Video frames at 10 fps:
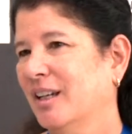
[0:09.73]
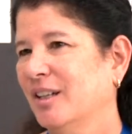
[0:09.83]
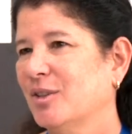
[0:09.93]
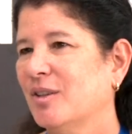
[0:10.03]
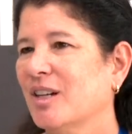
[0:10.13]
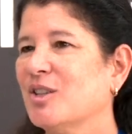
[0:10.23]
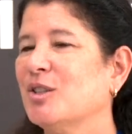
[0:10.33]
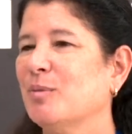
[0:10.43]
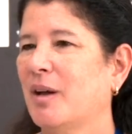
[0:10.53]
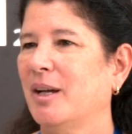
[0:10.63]
An Introduction
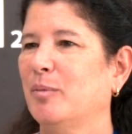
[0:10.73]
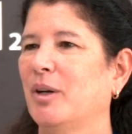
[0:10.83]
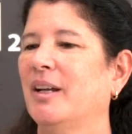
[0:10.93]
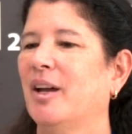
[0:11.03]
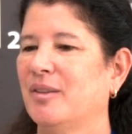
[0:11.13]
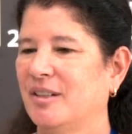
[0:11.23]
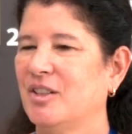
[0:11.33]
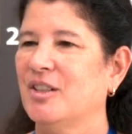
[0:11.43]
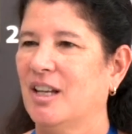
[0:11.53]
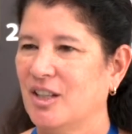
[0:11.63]
to Mind, Brain Health, and
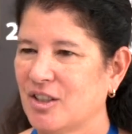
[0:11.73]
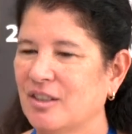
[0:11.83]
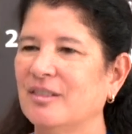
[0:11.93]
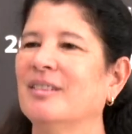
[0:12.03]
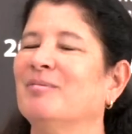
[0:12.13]
Education.